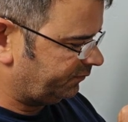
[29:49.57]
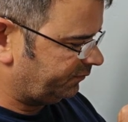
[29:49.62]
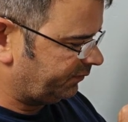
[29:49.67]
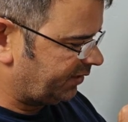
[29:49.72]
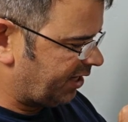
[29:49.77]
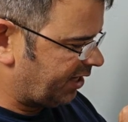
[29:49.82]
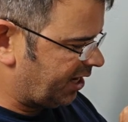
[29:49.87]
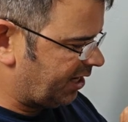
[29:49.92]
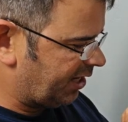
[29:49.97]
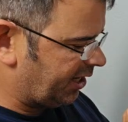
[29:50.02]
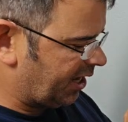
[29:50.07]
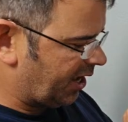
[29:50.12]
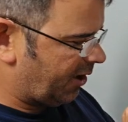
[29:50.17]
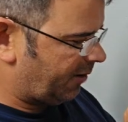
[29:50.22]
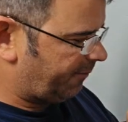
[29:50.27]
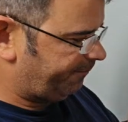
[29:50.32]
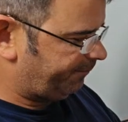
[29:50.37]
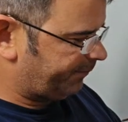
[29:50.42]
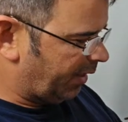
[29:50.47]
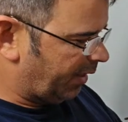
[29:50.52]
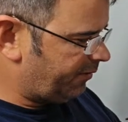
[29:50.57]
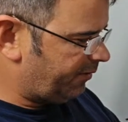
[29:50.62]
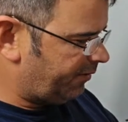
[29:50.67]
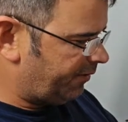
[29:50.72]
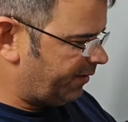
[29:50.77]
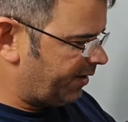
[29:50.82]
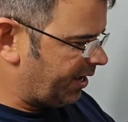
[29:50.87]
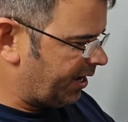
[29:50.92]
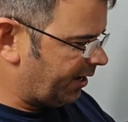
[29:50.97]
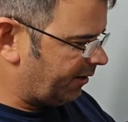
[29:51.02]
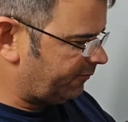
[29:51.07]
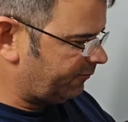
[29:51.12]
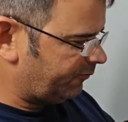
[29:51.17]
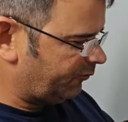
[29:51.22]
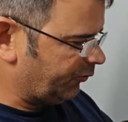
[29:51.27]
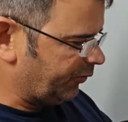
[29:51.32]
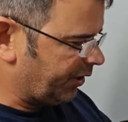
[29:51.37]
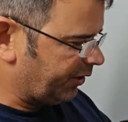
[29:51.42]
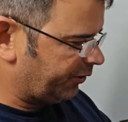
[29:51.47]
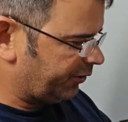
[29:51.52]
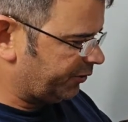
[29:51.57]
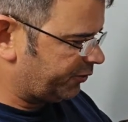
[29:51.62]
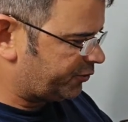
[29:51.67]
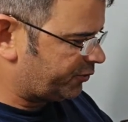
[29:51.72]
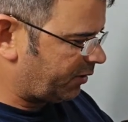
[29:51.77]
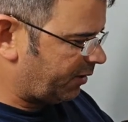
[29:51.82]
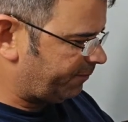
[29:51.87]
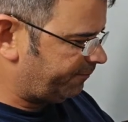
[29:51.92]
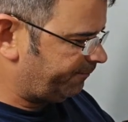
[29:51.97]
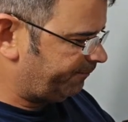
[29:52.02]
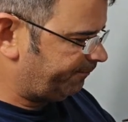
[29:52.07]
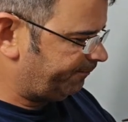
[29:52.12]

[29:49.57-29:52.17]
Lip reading: anyhow, other than that, we had a good trip.